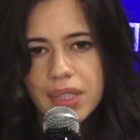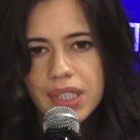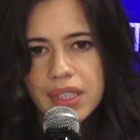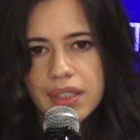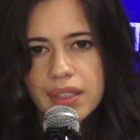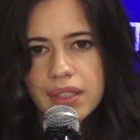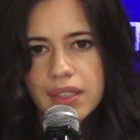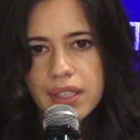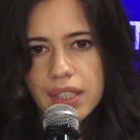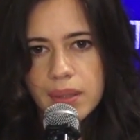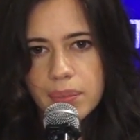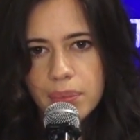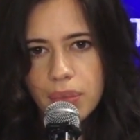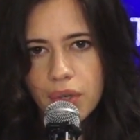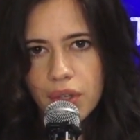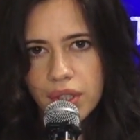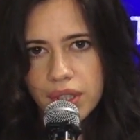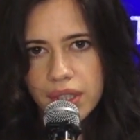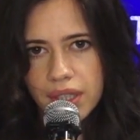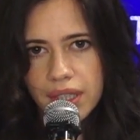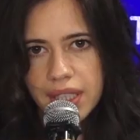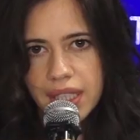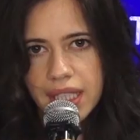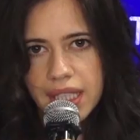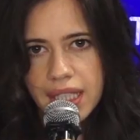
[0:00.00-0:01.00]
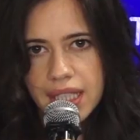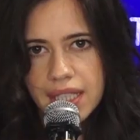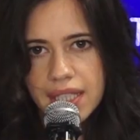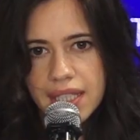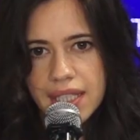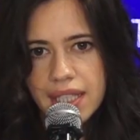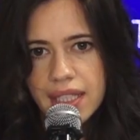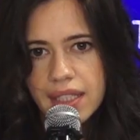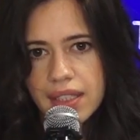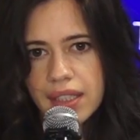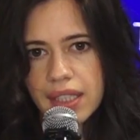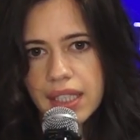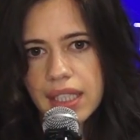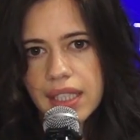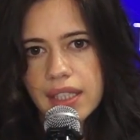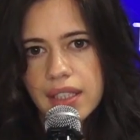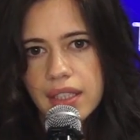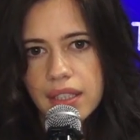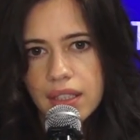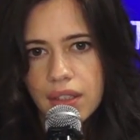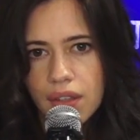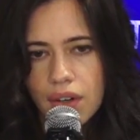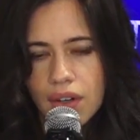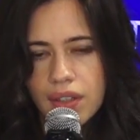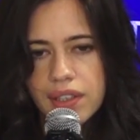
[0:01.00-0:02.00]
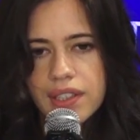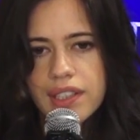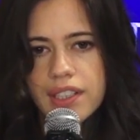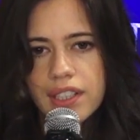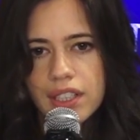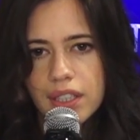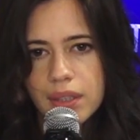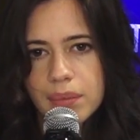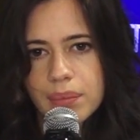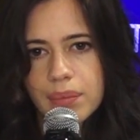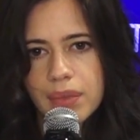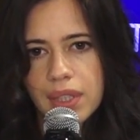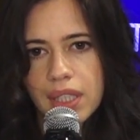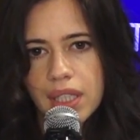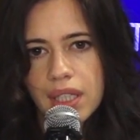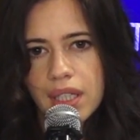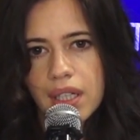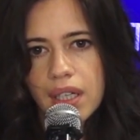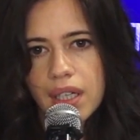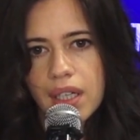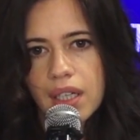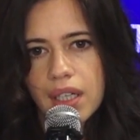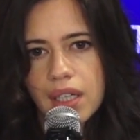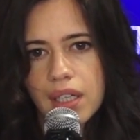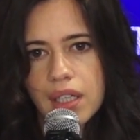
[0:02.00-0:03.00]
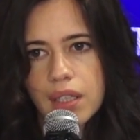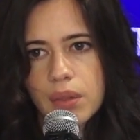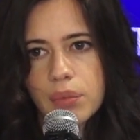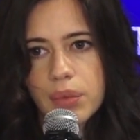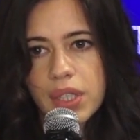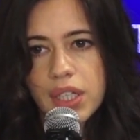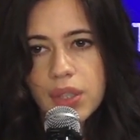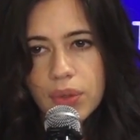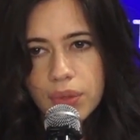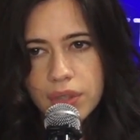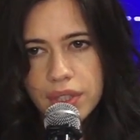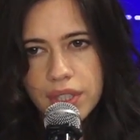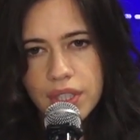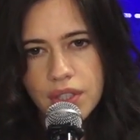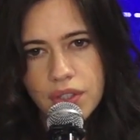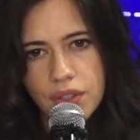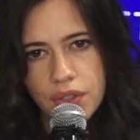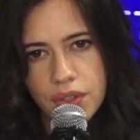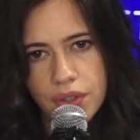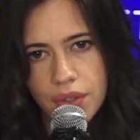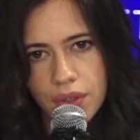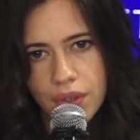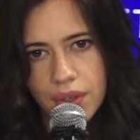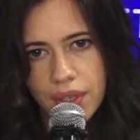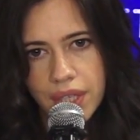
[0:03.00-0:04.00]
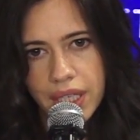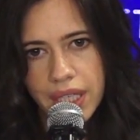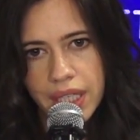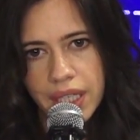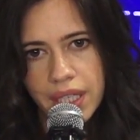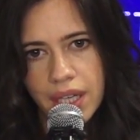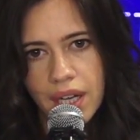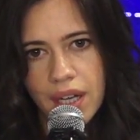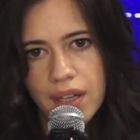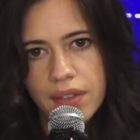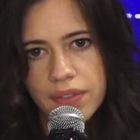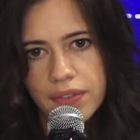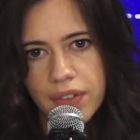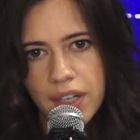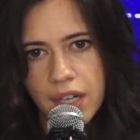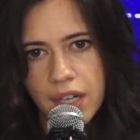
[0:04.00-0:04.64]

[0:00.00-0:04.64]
but the important thing is that in the long term, we don't destroy our